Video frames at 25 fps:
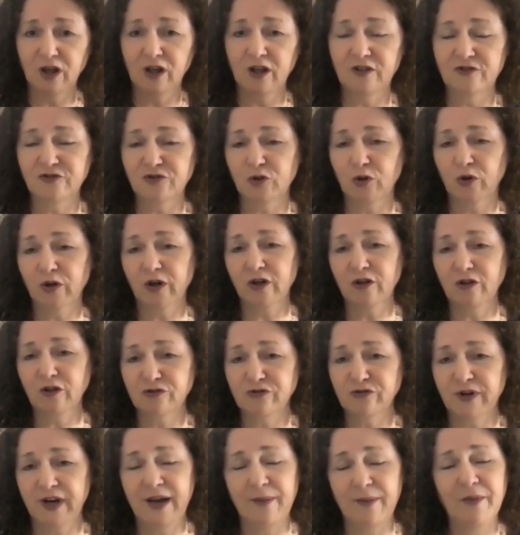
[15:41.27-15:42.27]
historical
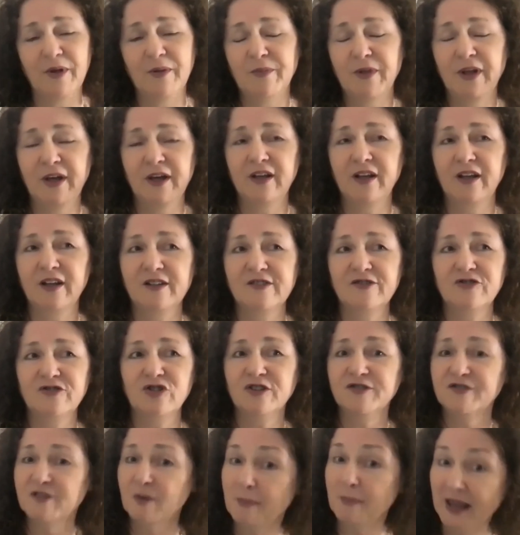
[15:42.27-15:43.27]
drama that is
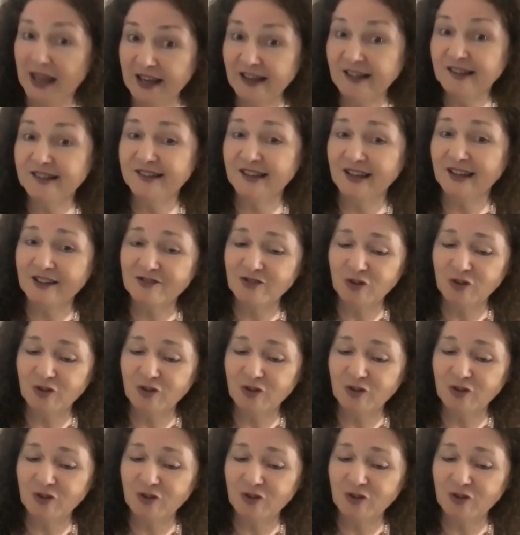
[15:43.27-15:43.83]
just amazing.